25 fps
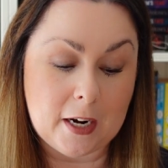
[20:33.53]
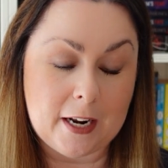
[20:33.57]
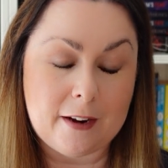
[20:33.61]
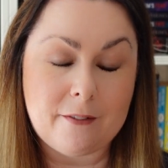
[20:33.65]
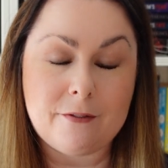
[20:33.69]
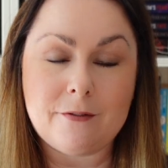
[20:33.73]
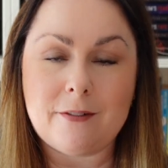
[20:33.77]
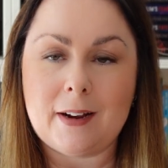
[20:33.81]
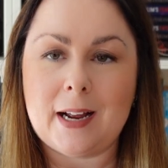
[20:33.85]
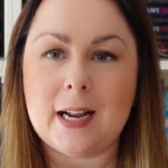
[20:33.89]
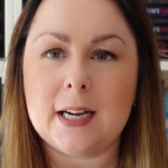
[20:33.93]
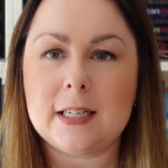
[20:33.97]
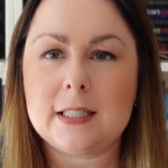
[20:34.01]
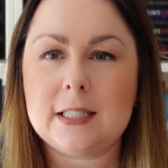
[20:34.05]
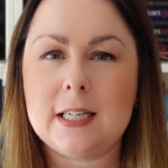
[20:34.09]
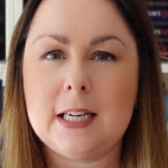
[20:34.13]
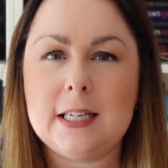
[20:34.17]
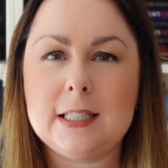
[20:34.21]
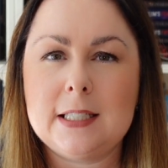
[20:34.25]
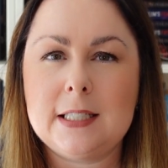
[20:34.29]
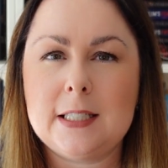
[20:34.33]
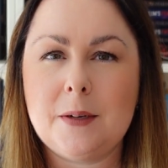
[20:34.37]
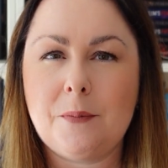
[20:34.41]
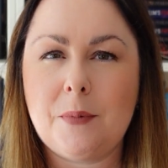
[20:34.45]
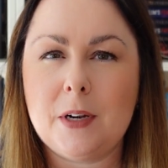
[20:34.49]
In fact,
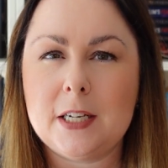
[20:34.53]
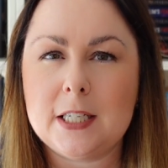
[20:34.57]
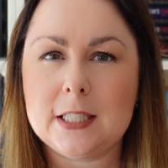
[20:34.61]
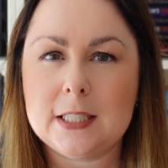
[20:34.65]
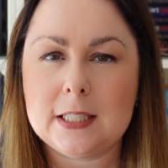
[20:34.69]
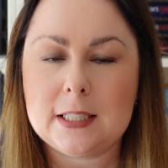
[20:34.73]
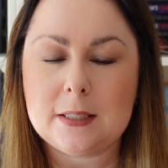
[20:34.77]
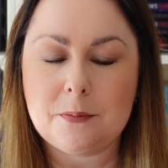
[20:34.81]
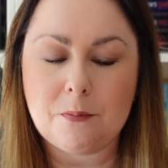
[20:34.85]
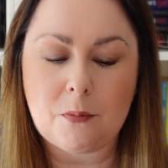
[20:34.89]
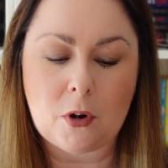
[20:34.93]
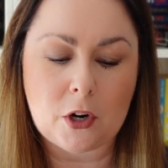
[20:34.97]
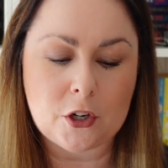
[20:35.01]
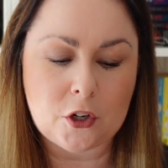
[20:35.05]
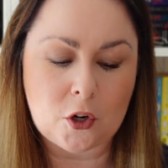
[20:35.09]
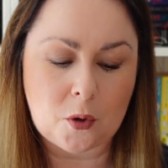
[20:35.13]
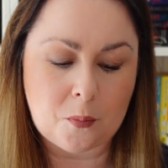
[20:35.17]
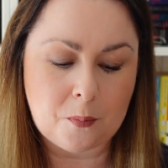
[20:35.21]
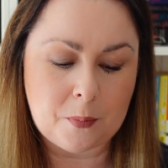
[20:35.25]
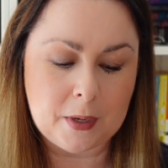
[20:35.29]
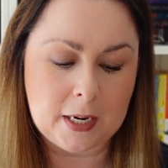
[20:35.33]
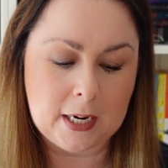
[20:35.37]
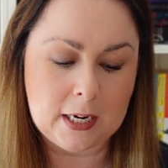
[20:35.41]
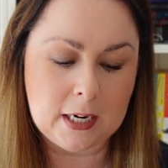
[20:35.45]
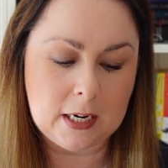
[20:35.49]
his siblings might
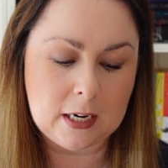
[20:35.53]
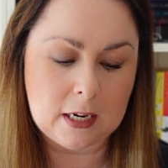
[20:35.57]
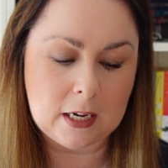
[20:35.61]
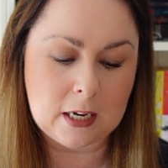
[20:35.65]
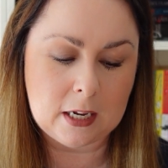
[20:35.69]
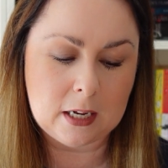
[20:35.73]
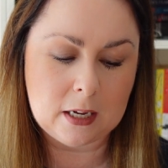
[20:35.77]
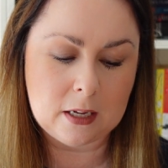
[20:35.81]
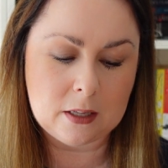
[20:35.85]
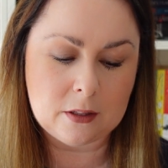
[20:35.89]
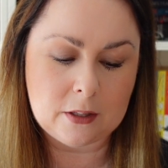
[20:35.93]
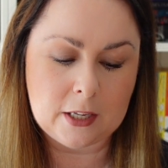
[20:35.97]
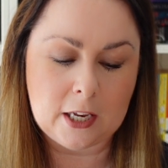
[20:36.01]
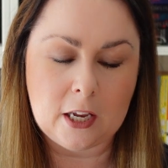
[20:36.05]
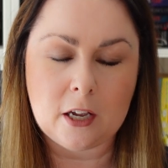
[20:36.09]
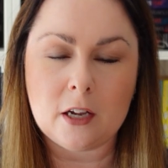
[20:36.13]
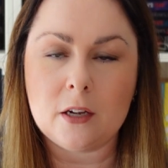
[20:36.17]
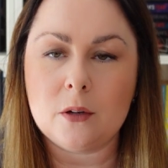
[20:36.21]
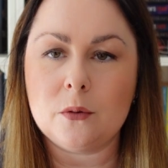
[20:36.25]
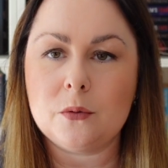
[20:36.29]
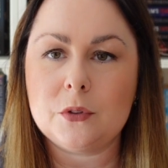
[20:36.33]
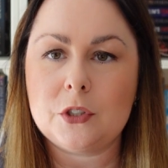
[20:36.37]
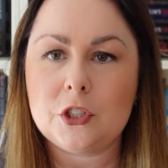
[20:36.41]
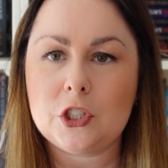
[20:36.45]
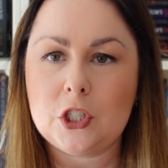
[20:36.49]
not be the
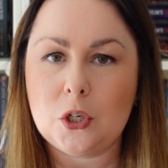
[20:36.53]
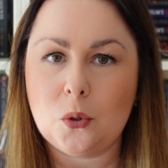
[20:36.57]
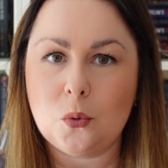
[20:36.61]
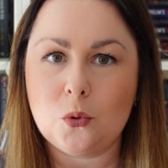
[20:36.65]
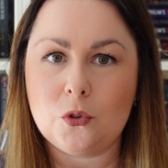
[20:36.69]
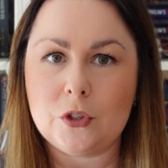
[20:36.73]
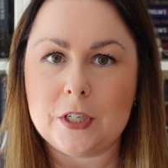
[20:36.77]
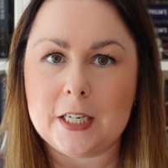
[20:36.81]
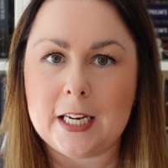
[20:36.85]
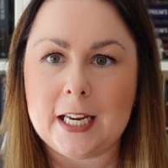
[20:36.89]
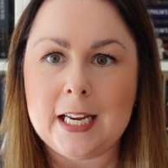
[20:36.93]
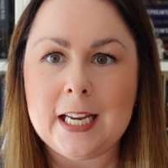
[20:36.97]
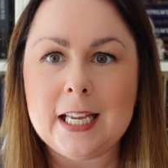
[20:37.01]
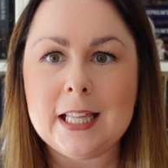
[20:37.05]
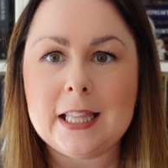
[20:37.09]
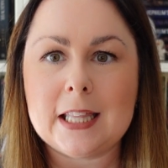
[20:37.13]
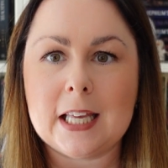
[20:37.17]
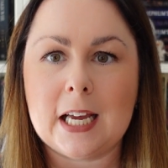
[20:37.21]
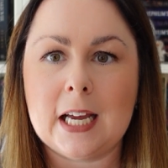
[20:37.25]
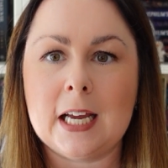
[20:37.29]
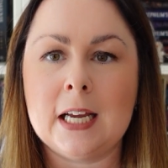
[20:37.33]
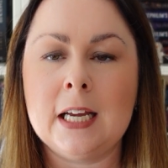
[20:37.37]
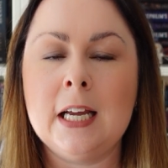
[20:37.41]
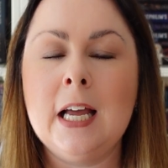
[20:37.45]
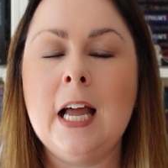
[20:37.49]
Earl's children
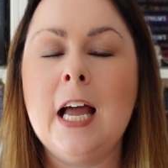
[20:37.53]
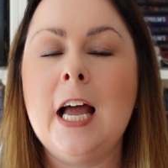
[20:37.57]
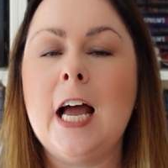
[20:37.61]
either.